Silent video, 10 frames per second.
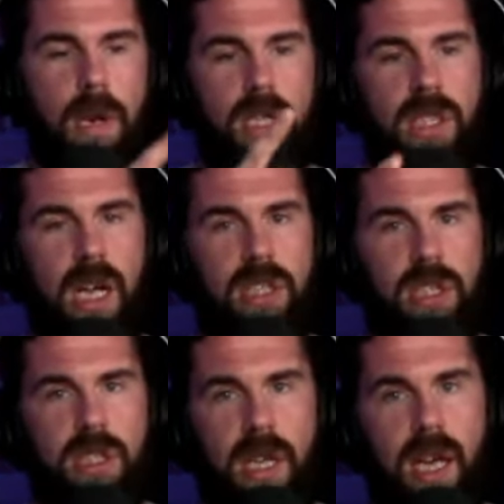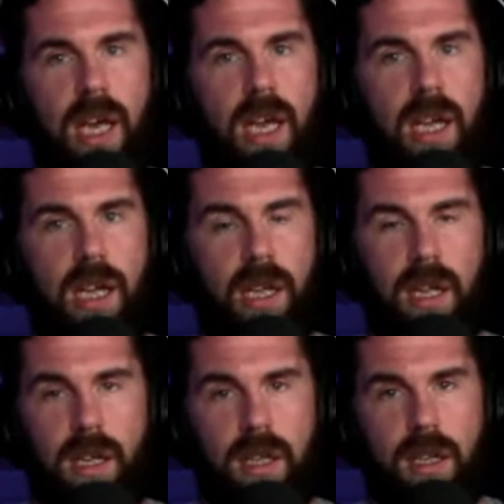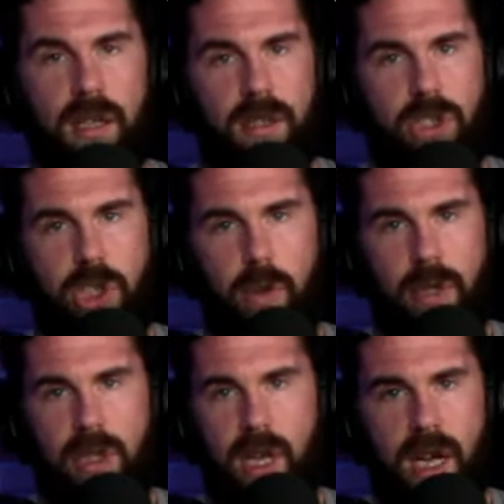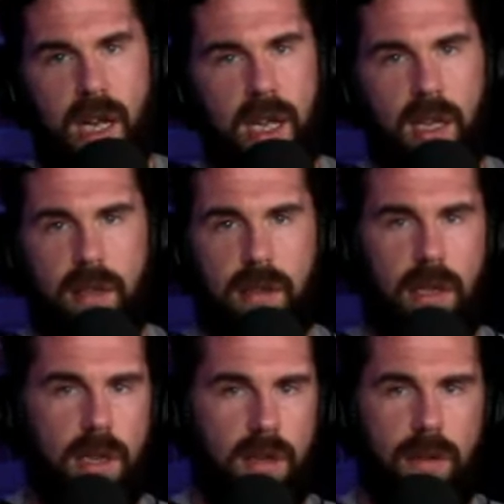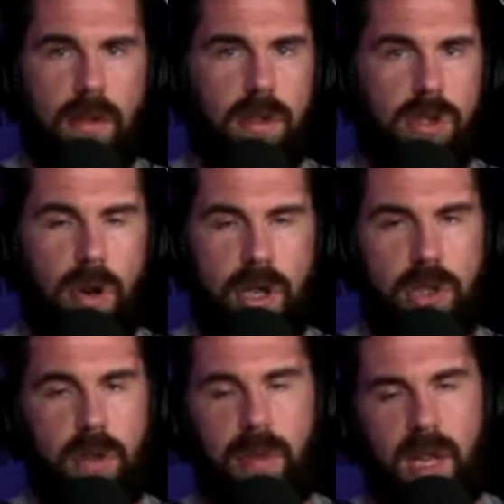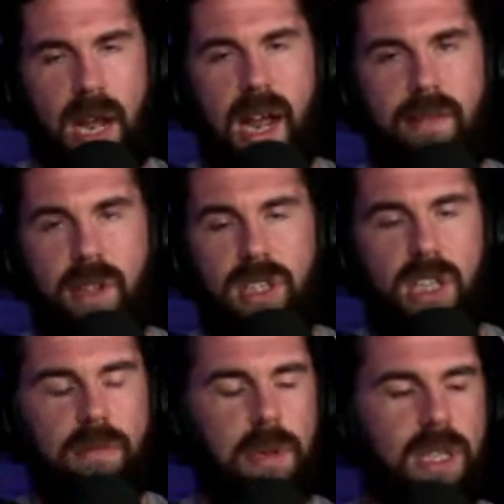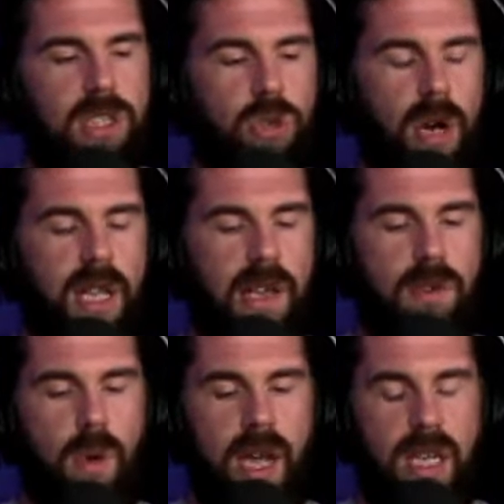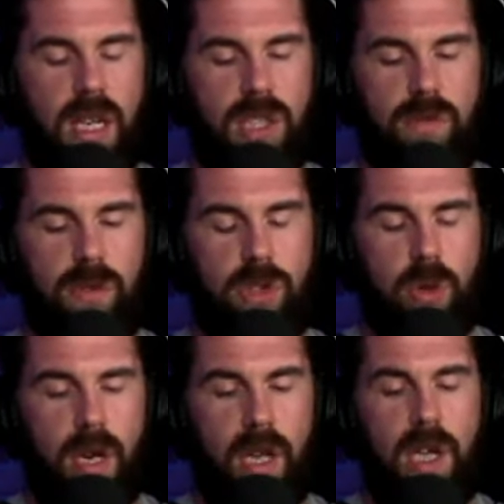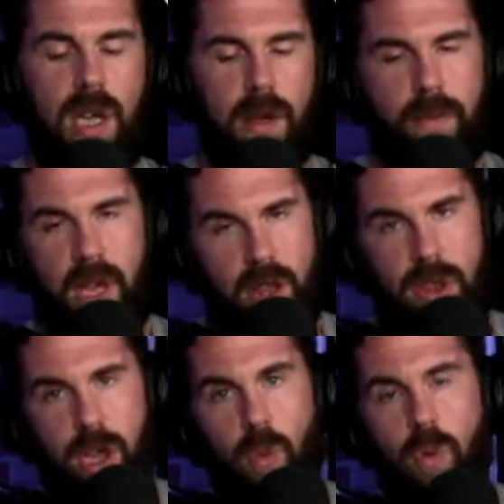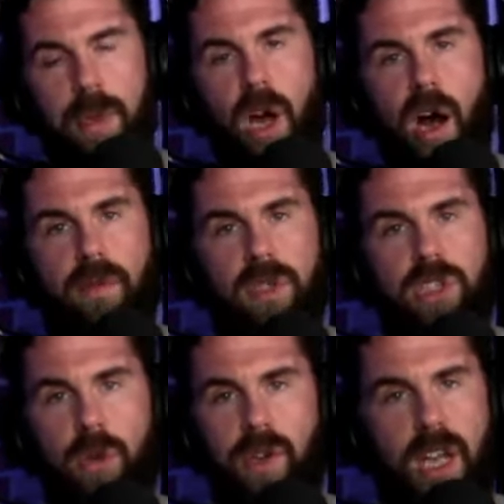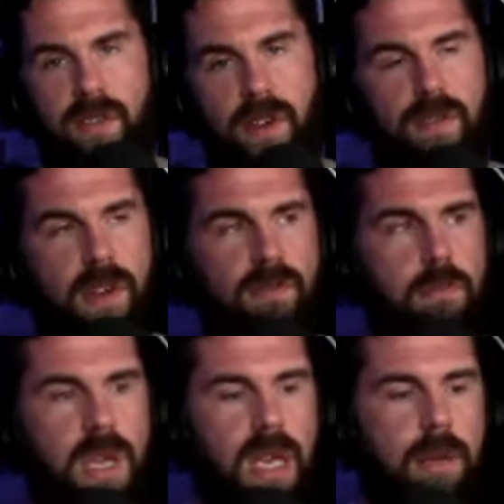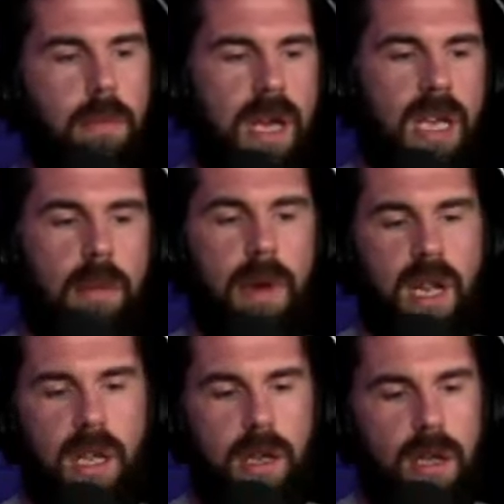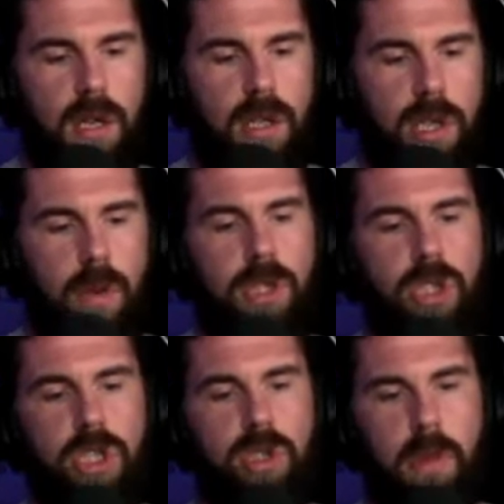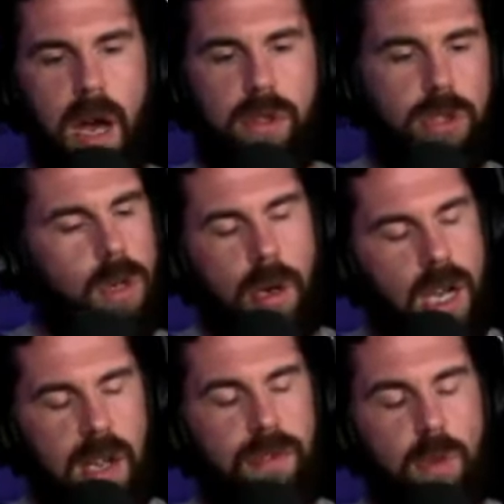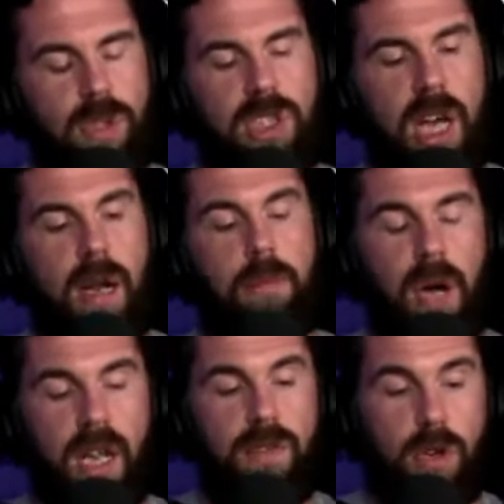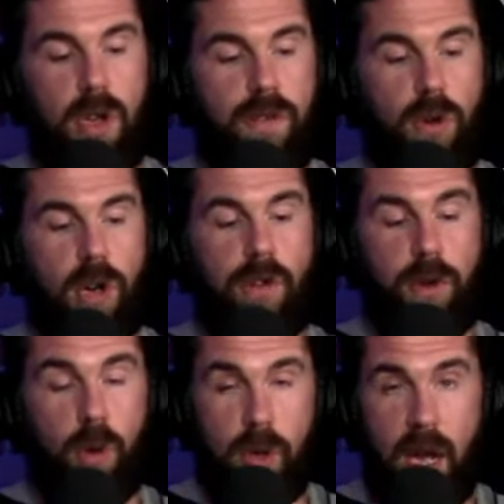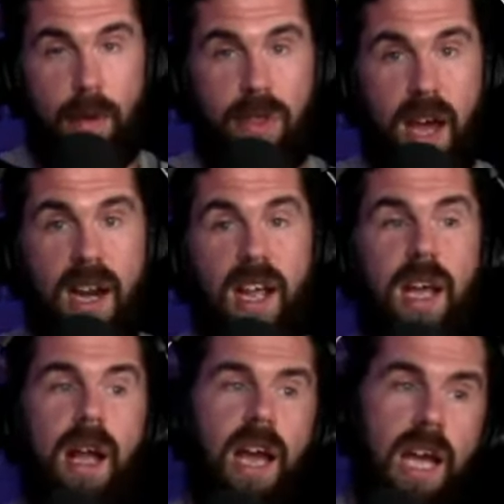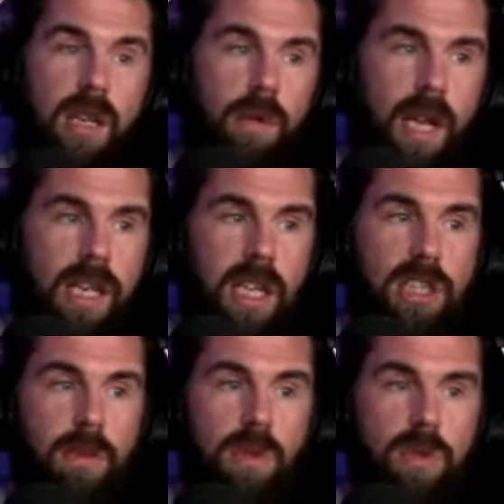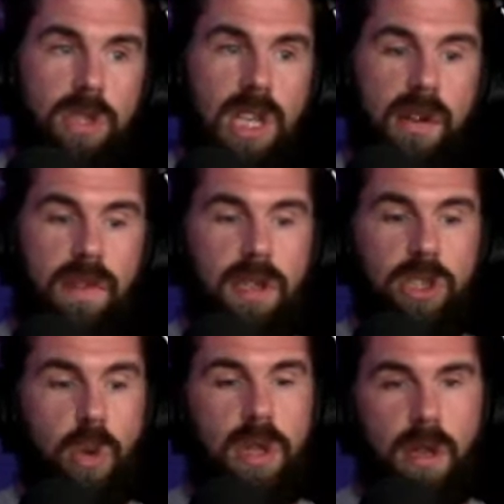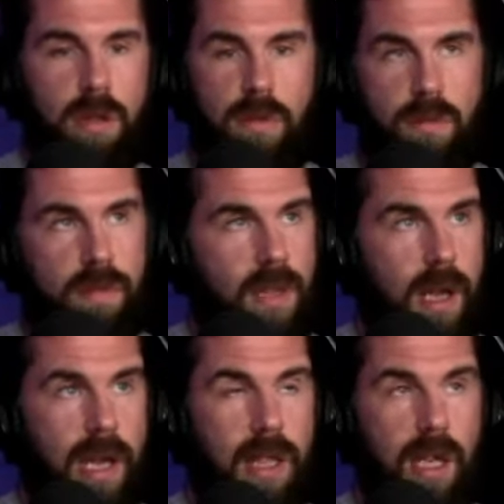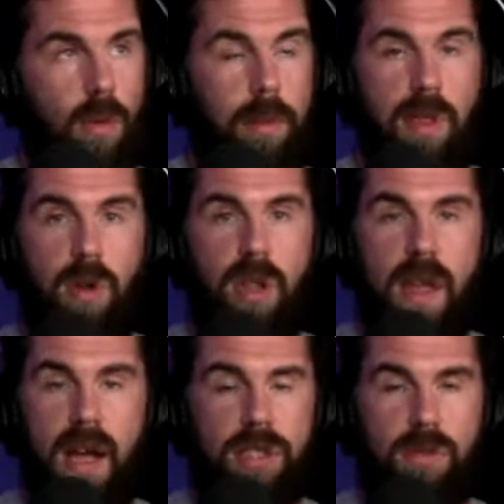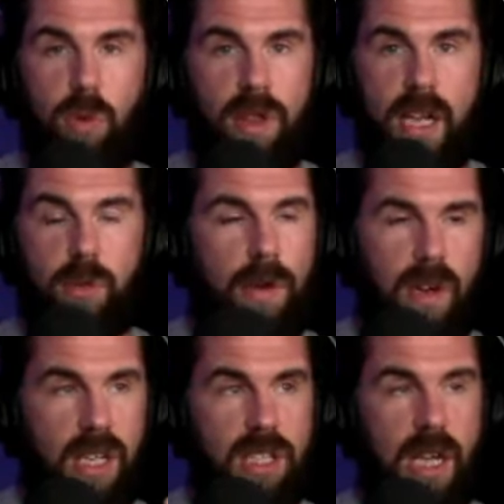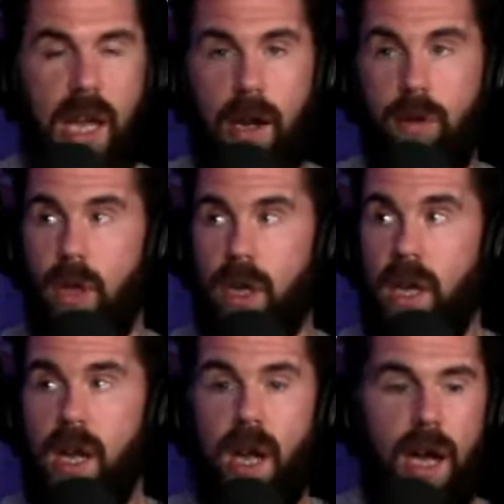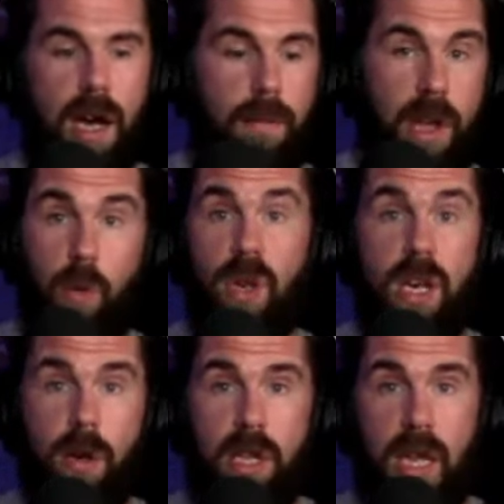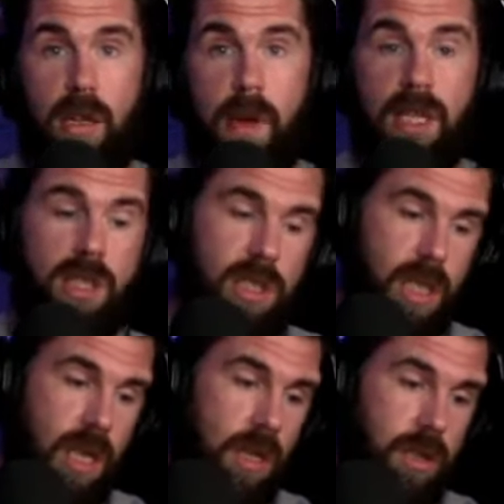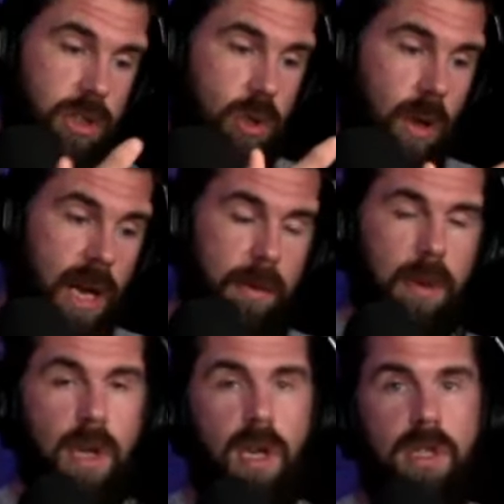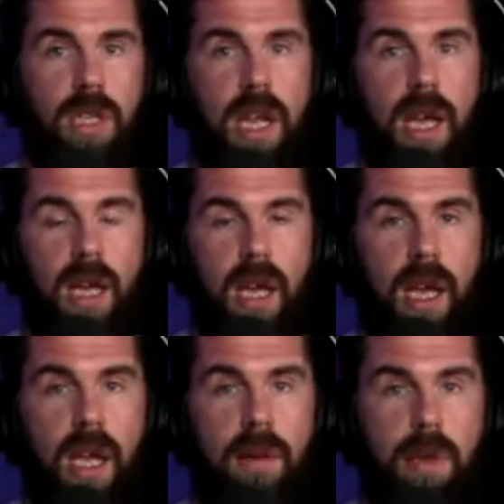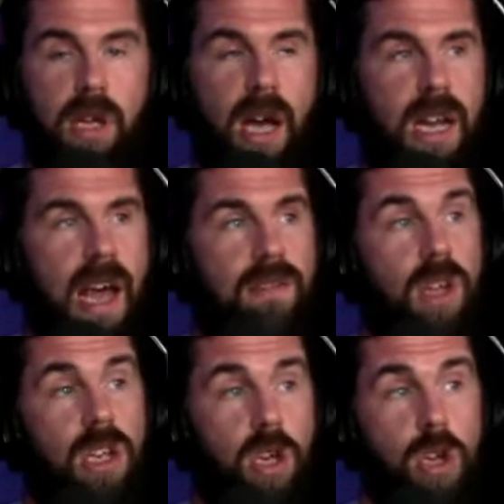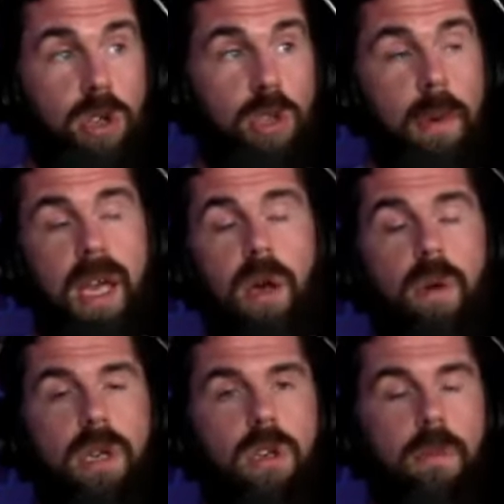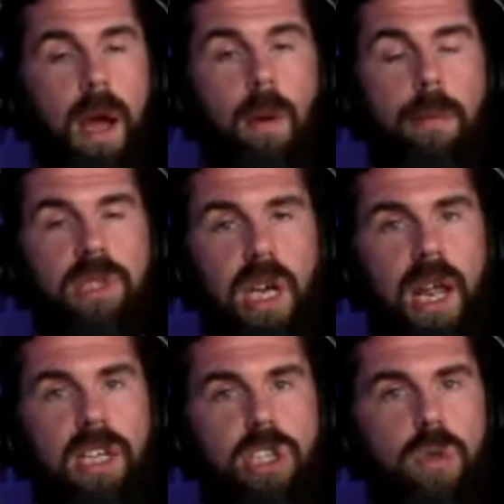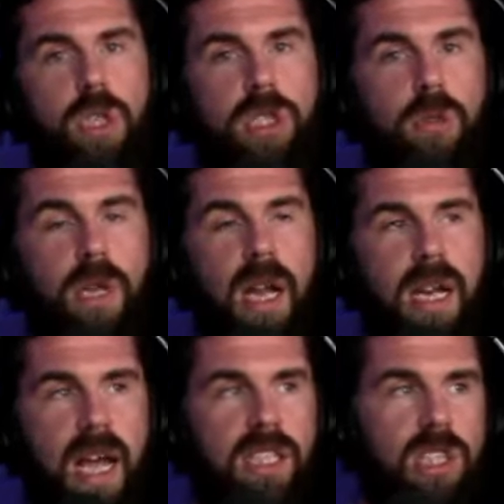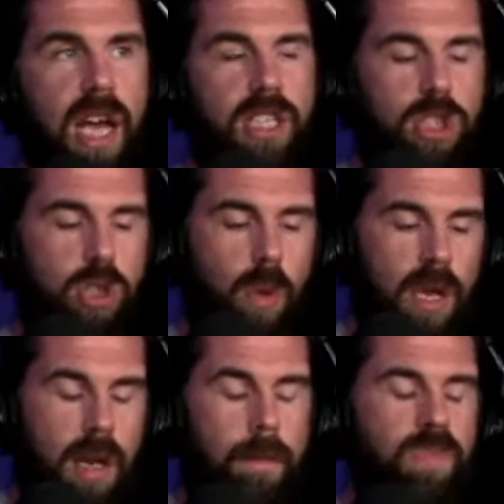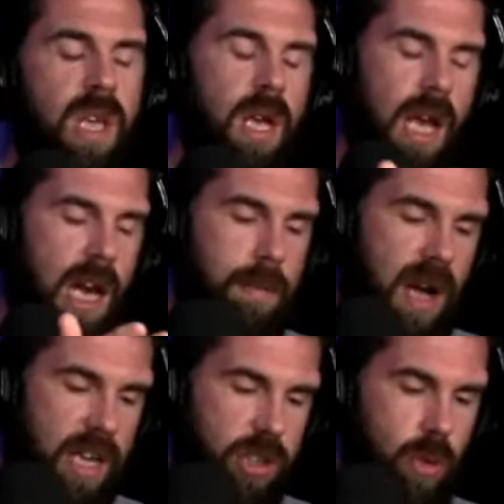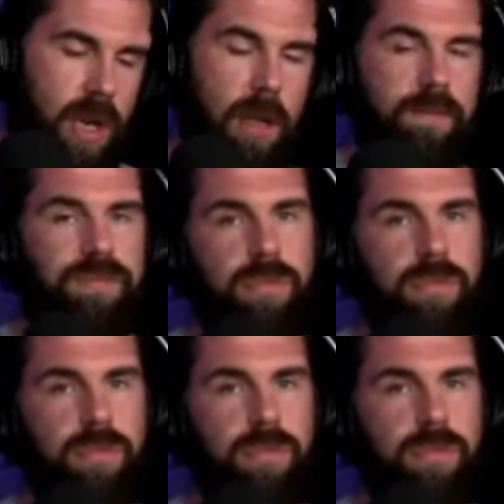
It's not just like, hey, Chewy's got a you know instructional. I mean, I have that stuff, but it's trying to give you ideas for training, and there will be offers. So again, if if, if me making money doing jiu-jitsu bothers you, I definitely wouldn't sign up. But if you're if you're if you're okay with that, and you'd like to get some cool stuff and join the I think we're up to 30,000 or 40,000, whatever it is. I, I, don't look um, that read it on a daily basis, then join up, today and be glad to have you. And you can do so by going to my website at chewjitsunet slash join. And upon joining,